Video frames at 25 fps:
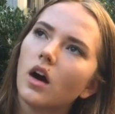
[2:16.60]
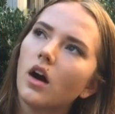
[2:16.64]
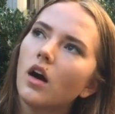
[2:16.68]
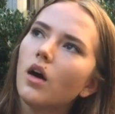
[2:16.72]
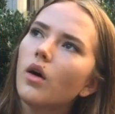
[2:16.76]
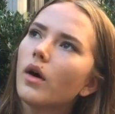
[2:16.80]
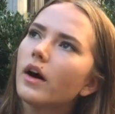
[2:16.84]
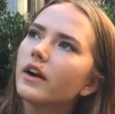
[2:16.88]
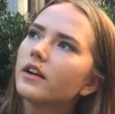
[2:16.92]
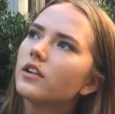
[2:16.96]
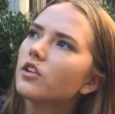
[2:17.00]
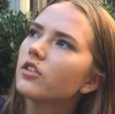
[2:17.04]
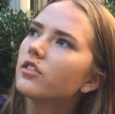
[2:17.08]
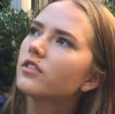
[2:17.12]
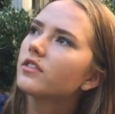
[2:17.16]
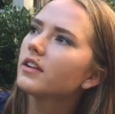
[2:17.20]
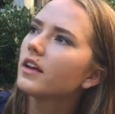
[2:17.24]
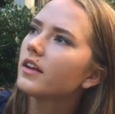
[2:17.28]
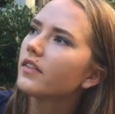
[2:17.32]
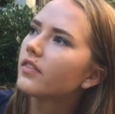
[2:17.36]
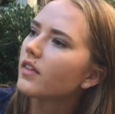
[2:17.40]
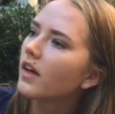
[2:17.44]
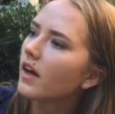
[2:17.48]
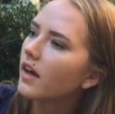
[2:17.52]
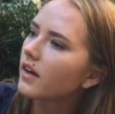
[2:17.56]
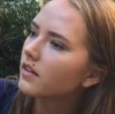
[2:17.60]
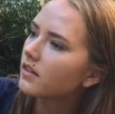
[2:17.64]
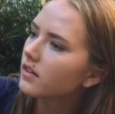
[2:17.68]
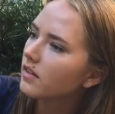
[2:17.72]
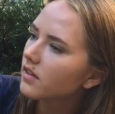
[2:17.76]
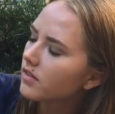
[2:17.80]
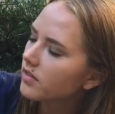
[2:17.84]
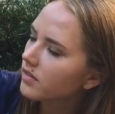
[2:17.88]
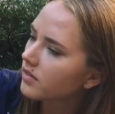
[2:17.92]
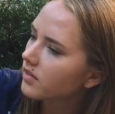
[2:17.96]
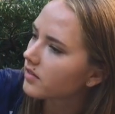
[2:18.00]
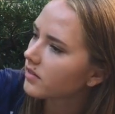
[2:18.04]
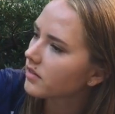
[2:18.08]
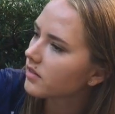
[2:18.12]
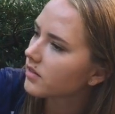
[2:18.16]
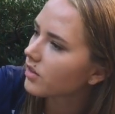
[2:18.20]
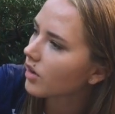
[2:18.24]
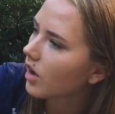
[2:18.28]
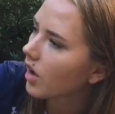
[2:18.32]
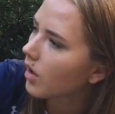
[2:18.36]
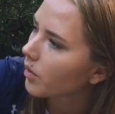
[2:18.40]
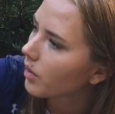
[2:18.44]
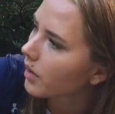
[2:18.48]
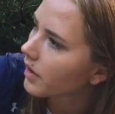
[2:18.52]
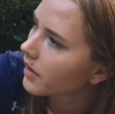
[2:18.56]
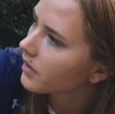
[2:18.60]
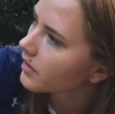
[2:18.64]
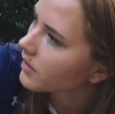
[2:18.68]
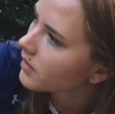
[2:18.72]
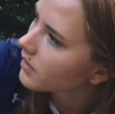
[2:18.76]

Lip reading: Oh, I just saw one.